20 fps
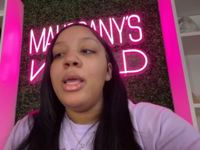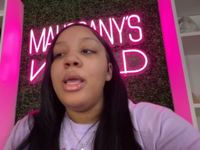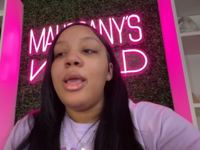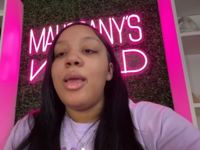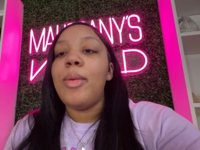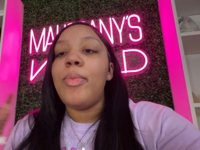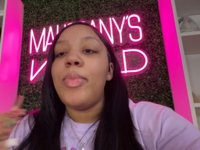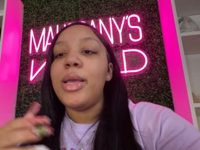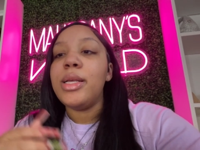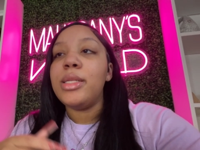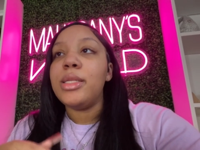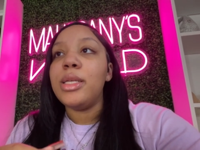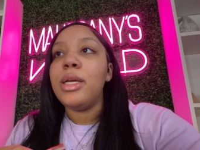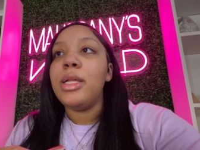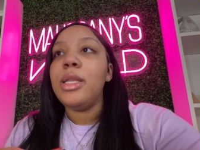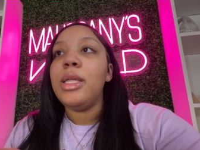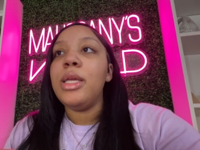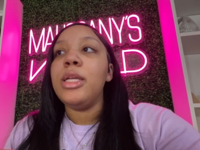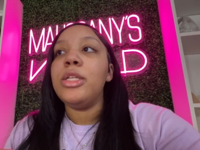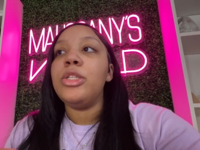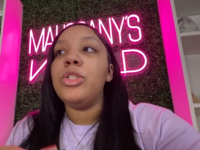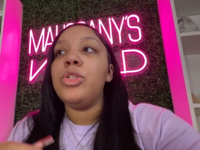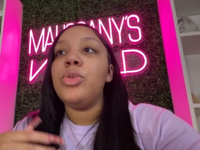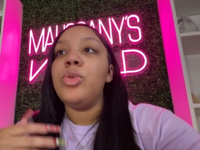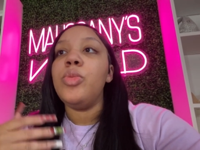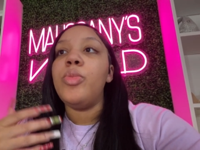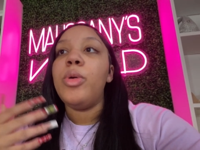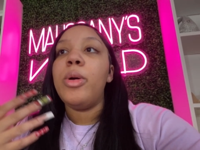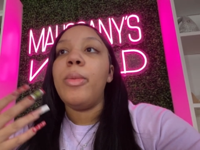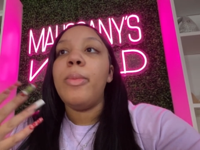and basically
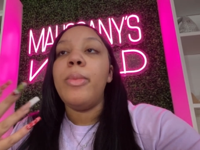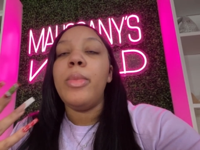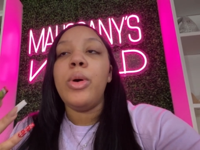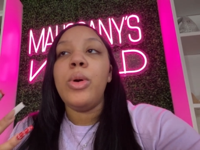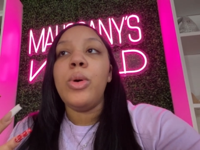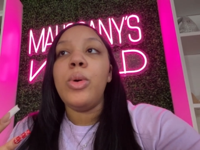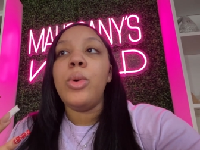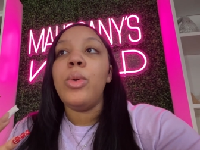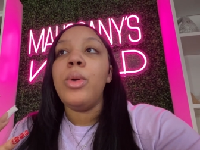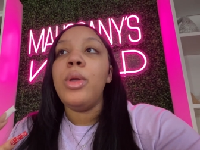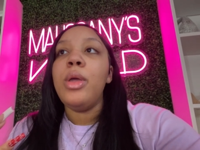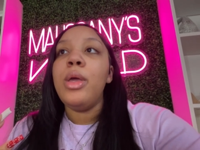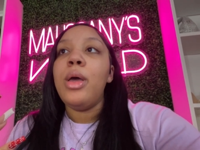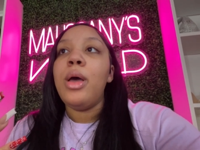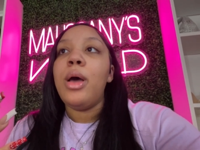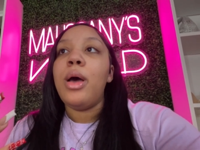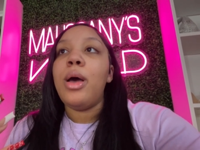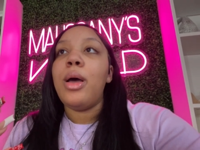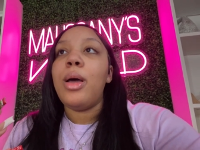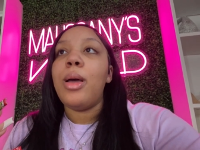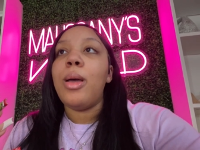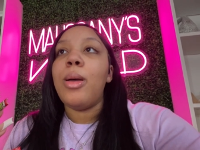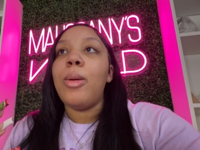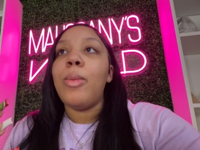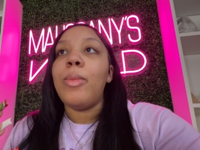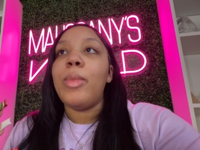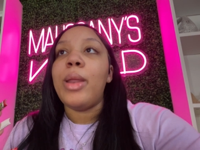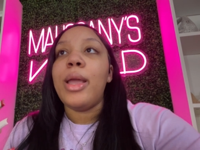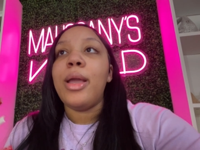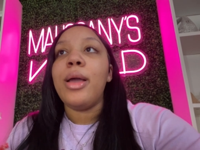to promote
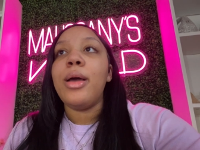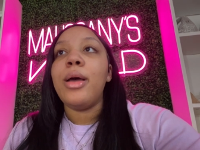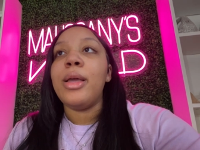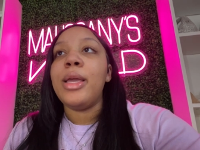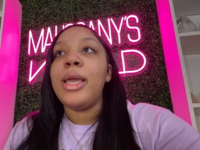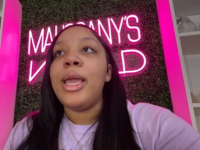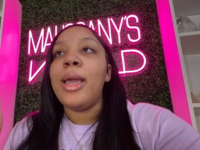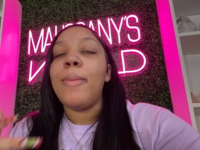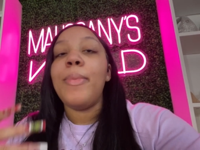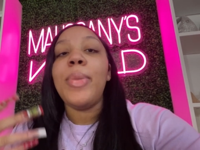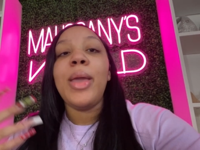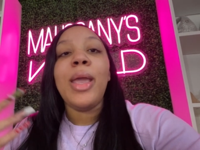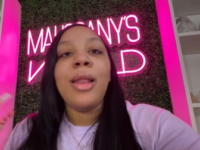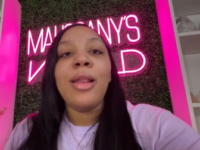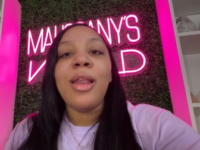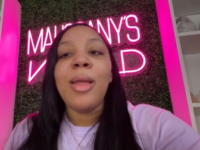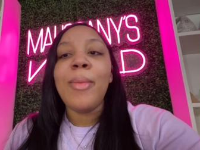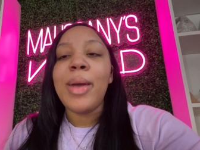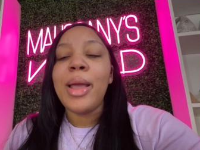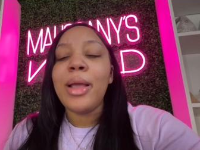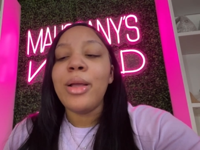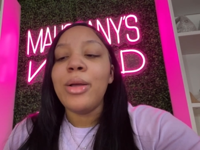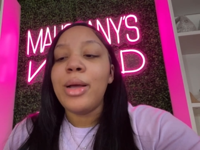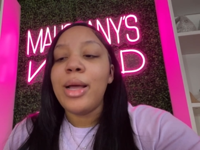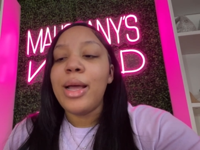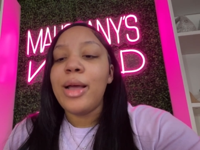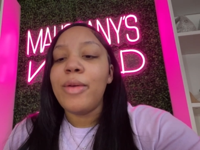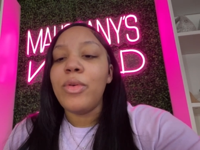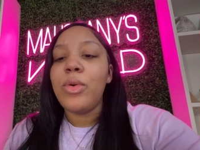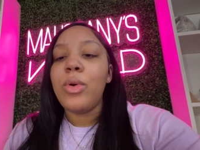um, like a campaign they might
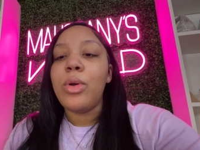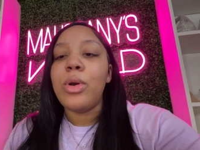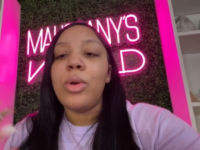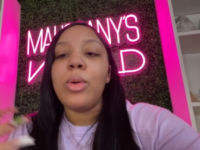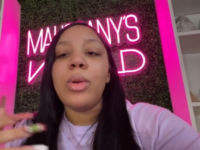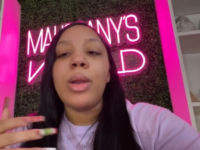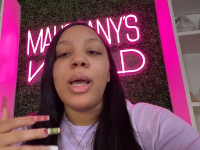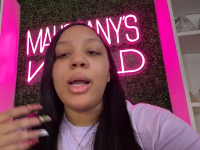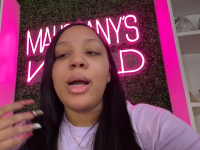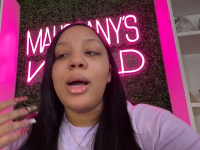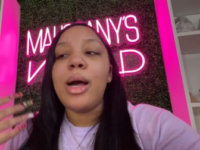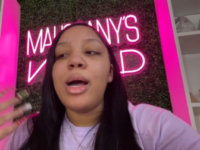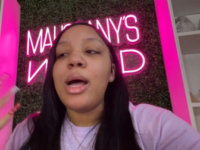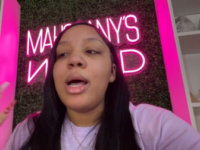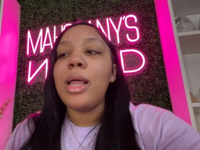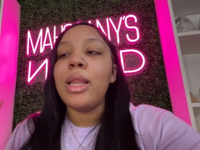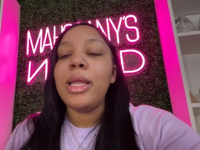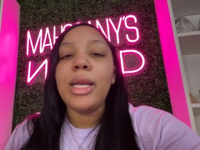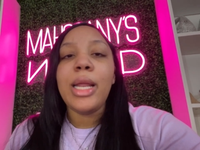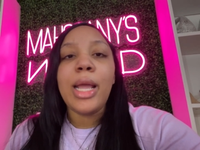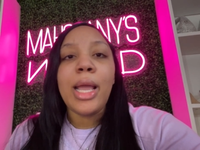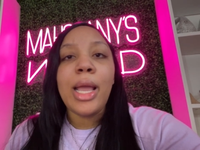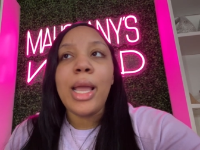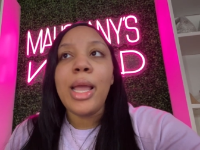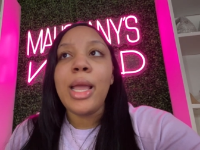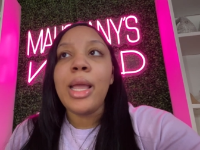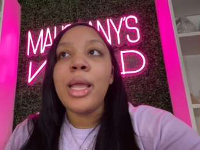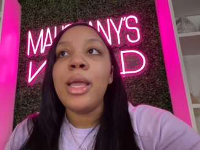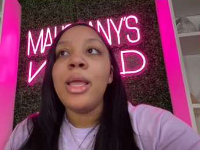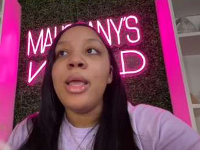have going on, like
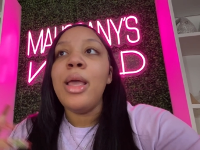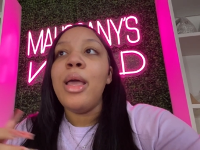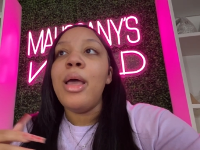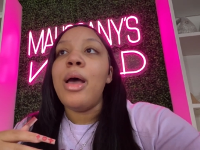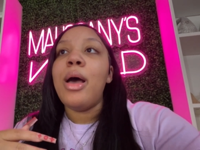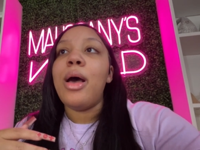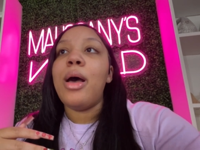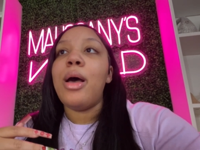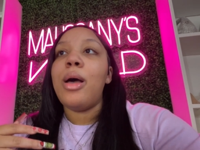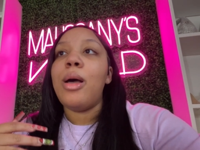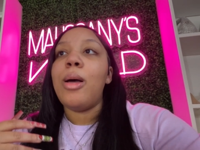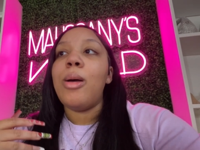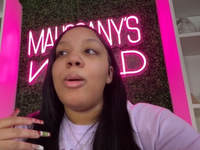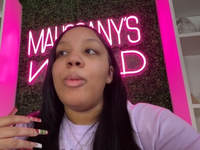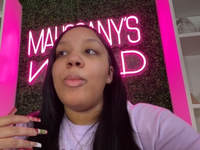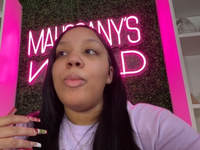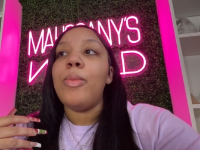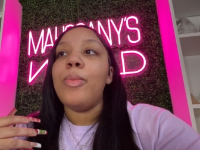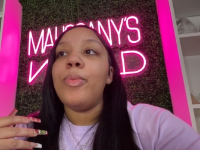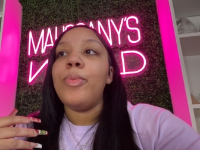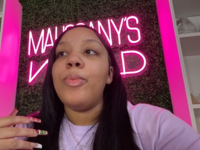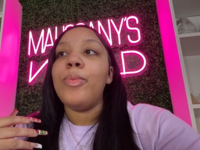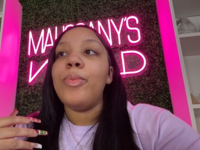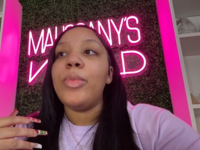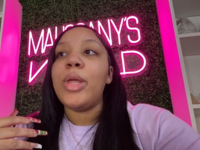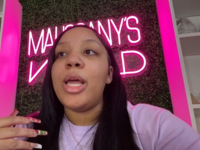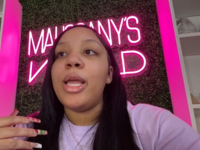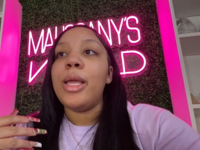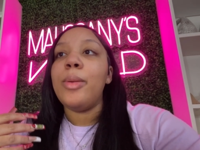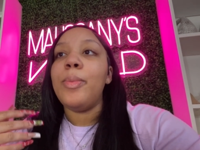holiday. Um,
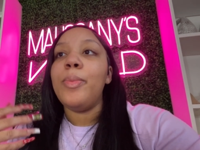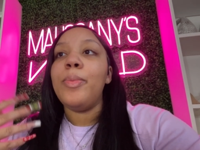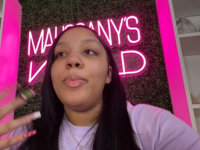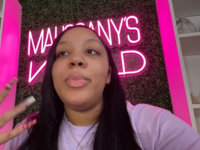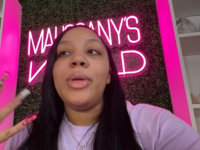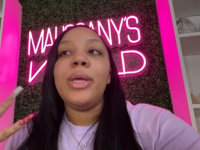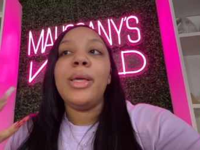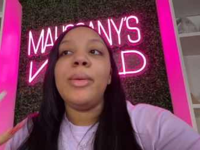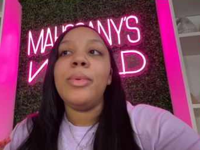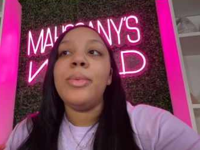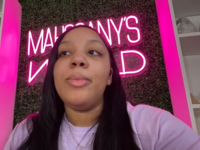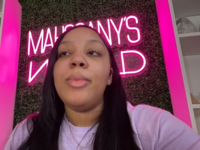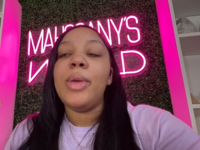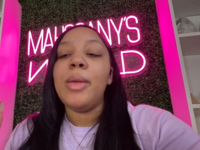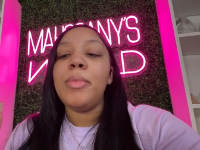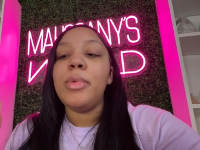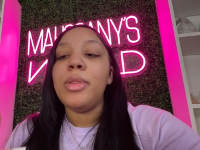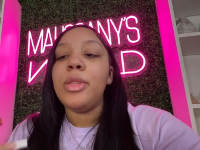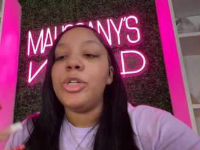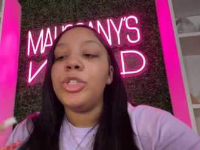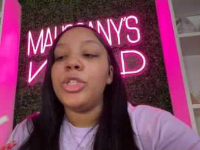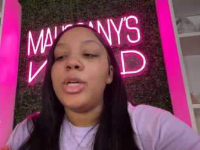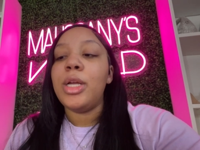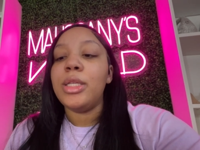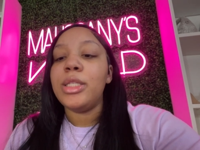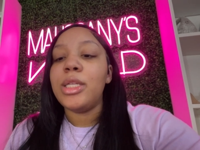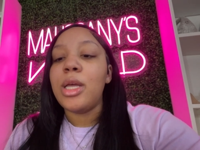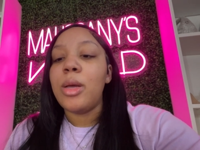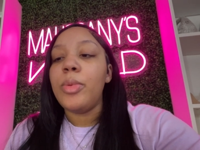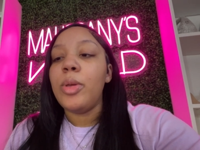like maybe, maybe they're trying
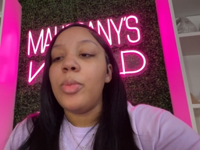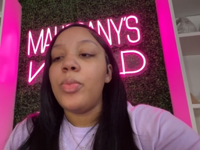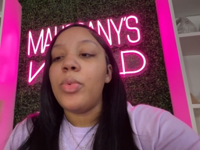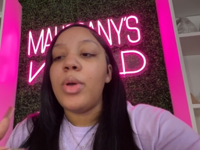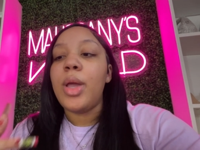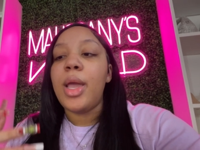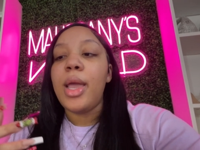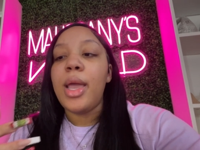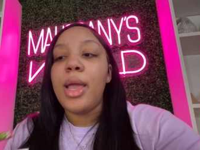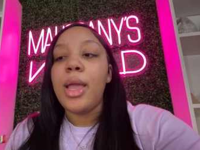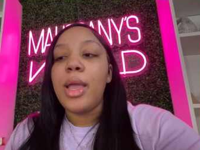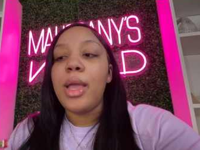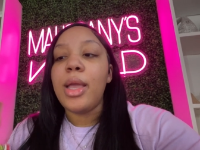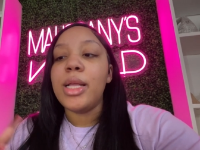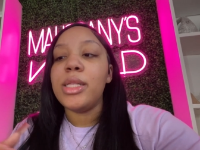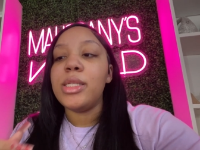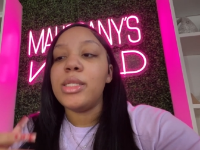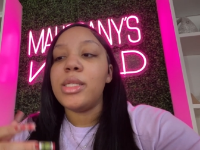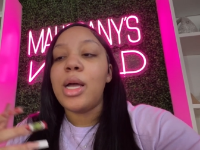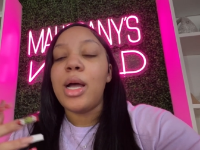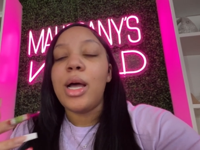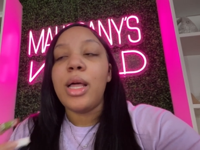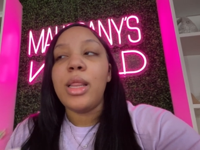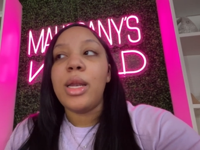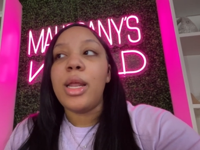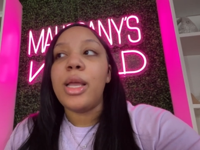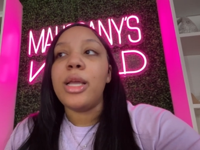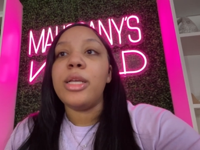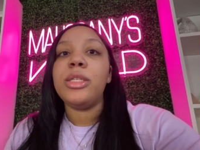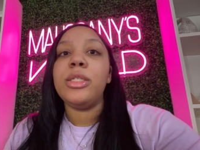to tell people, hey, it's the
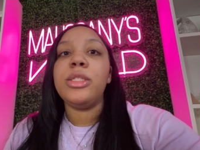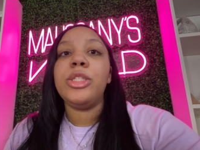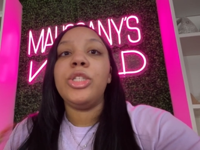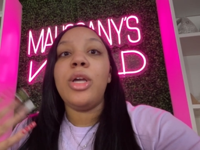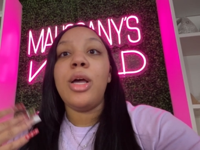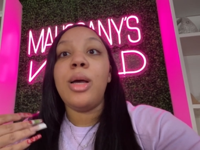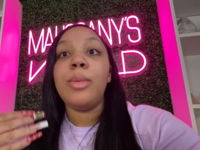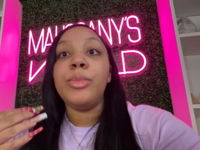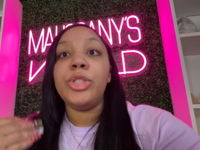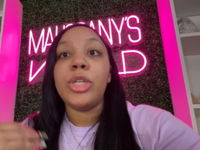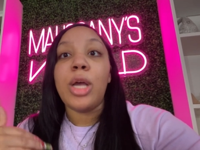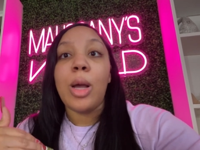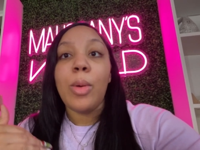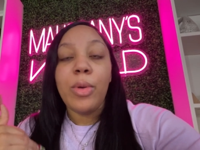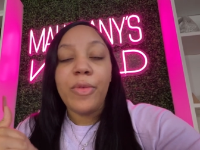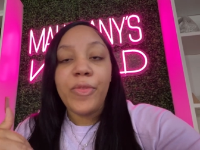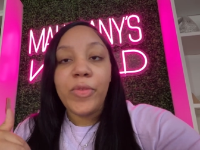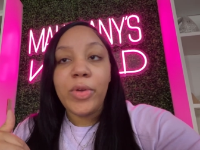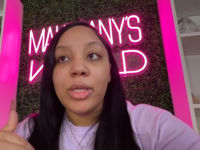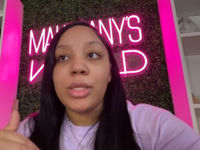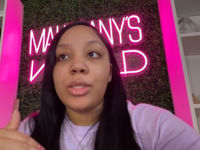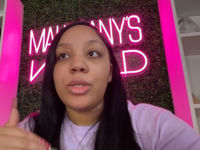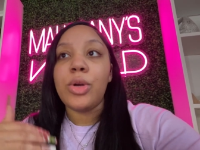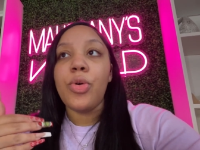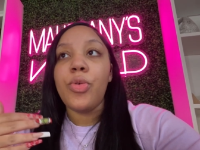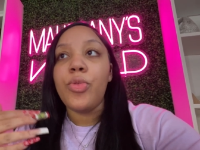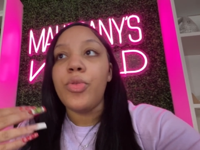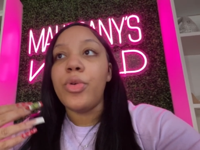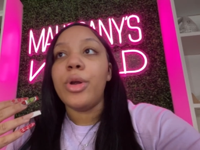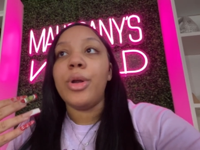holidays, come shop with us
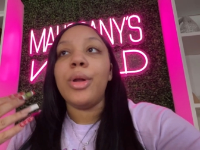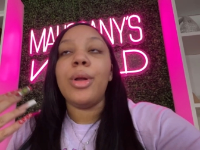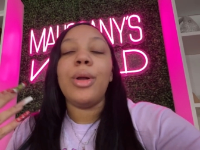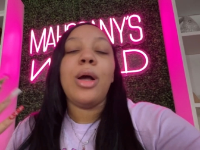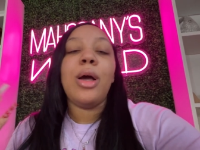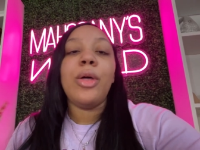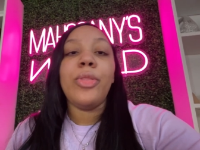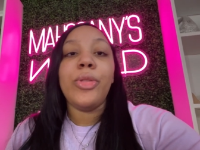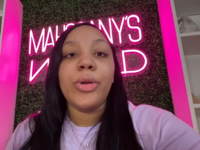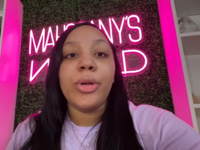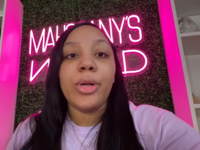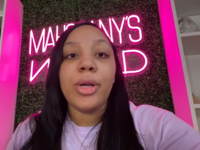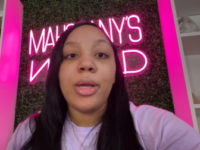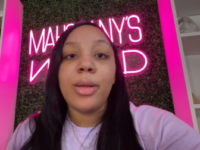over other,